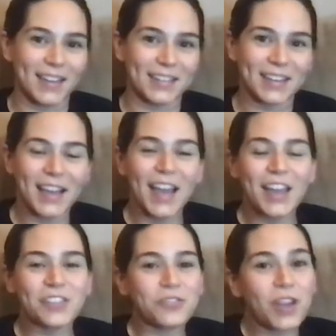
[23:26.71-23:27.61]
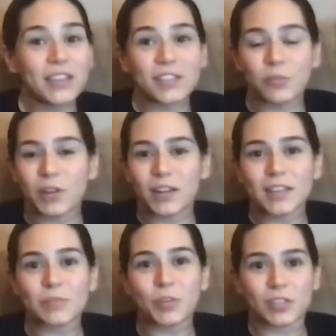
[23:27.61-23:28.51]
And you guys know what it
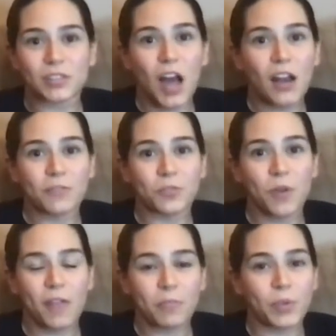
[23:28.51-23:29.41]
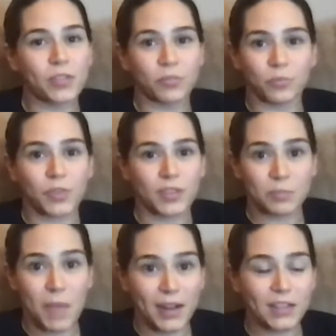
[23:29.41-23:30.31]
is because a lot of you have been through
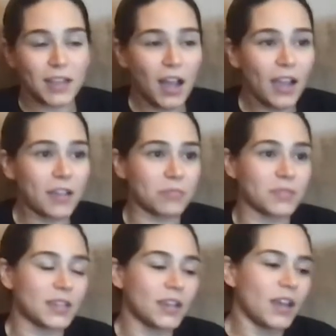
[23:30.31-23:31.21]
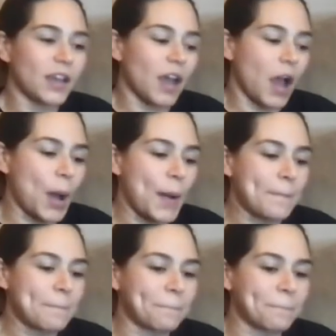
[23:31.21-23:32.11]
this many times.
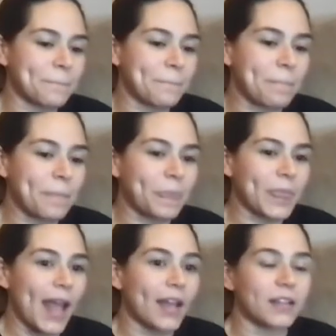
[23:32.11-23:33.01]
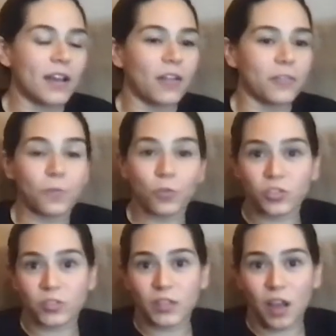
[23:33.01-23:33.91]
Um, and
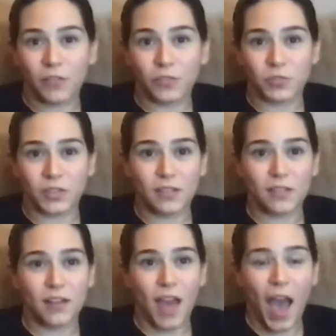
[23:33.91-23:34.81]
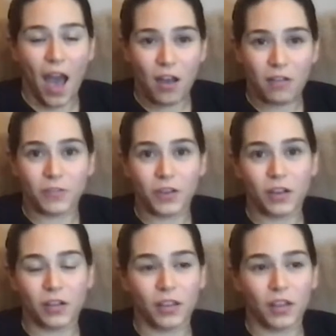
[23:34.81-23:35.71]
unfortunately, a lot of you didn't have
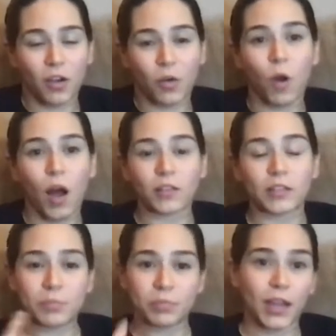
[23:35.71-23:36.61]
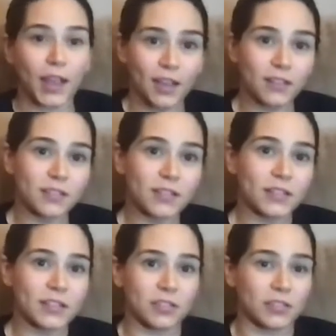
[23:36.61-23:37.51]
a quality plan
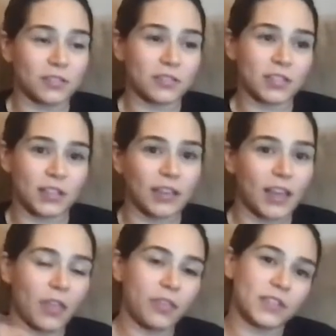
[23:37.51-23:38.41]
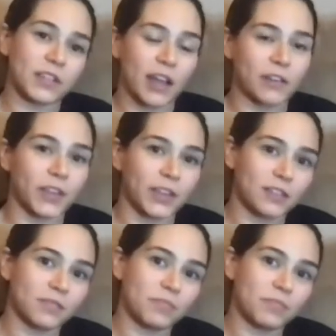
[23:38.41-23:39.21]
to to get to kind of like